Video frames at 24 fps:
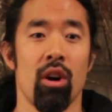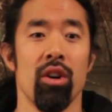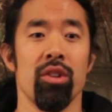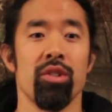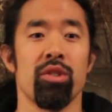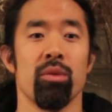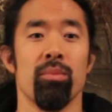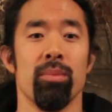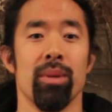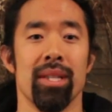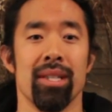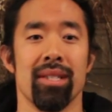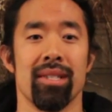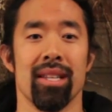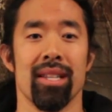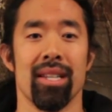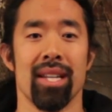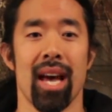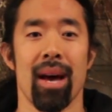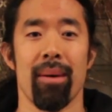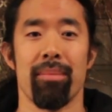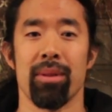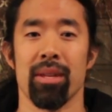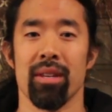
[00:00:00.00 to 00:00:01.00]
also means that
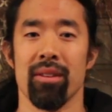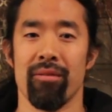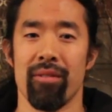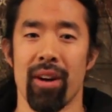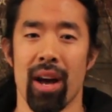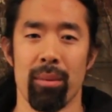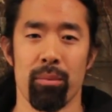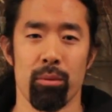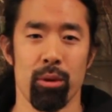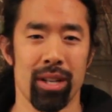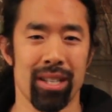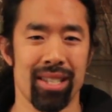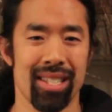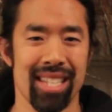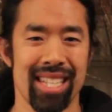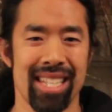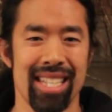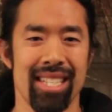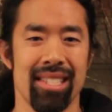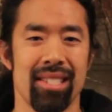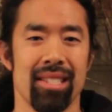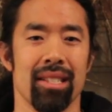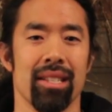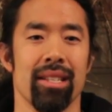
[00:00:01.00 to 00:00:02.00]
naphtha evaporates
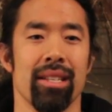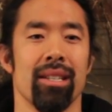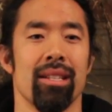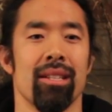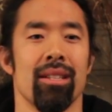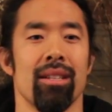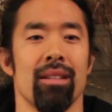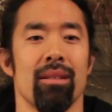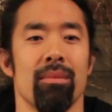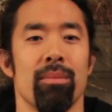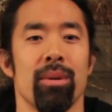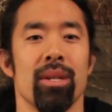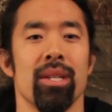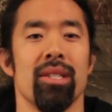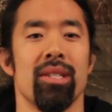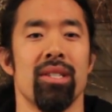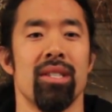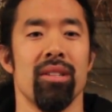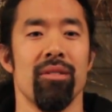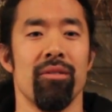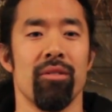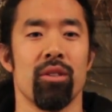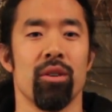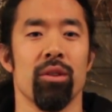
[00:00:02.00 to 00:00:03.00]
easily, but is
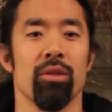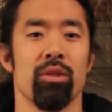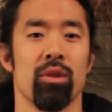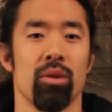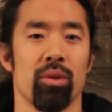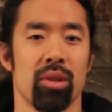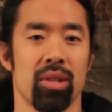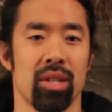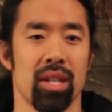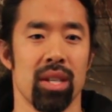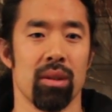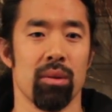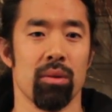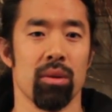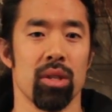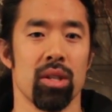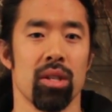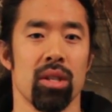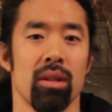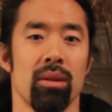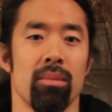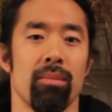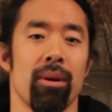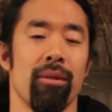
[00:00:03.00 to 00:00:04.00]
difficult to
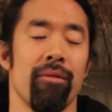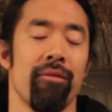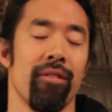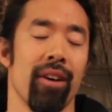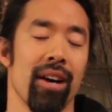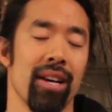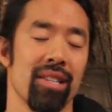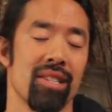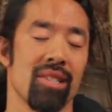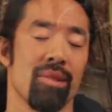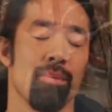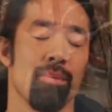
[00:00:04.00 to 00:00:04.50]
extinguish by fast